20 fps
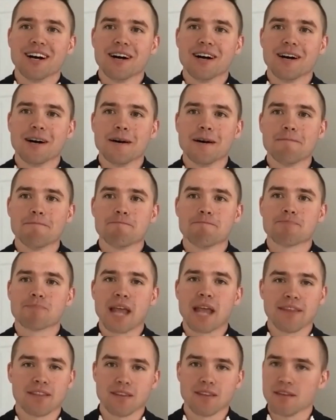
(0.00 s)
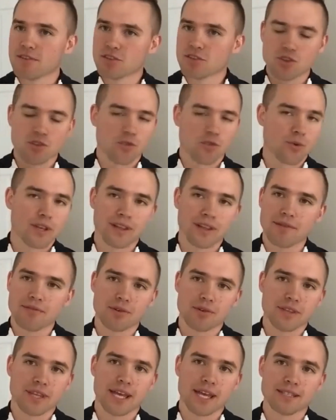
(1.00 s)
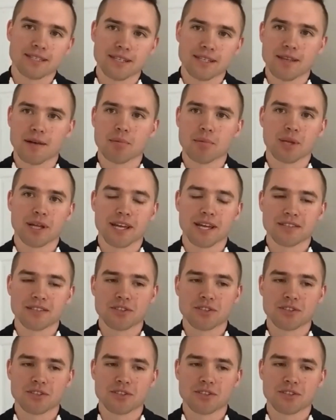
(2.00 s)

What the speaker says: at the Division III level in the NCAA.